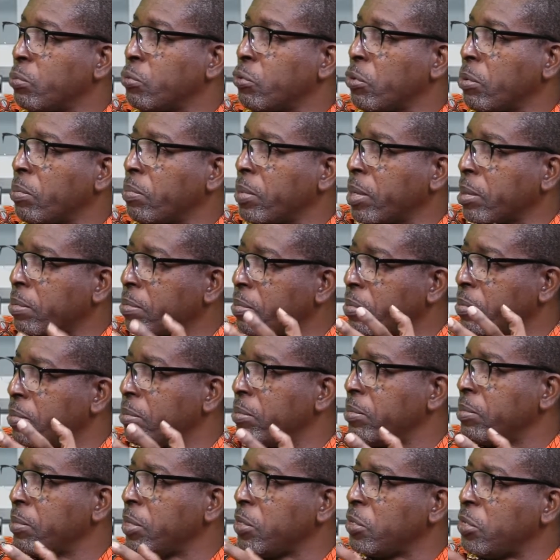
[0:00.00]
prop up
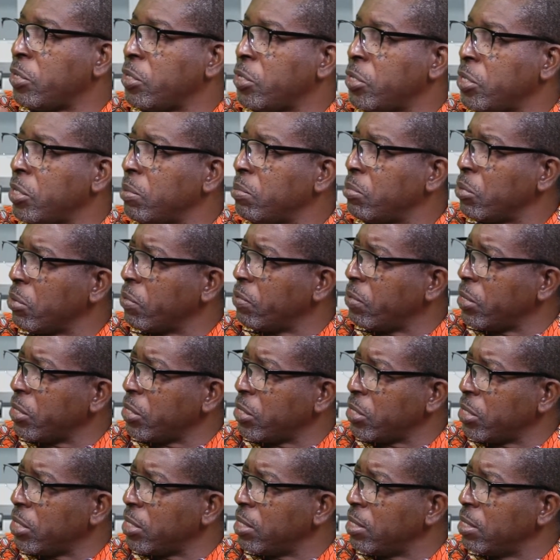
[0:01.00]
the teaching
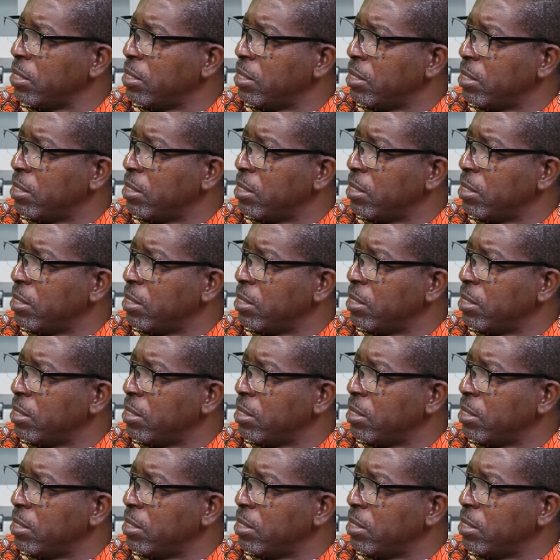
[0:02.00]
profession?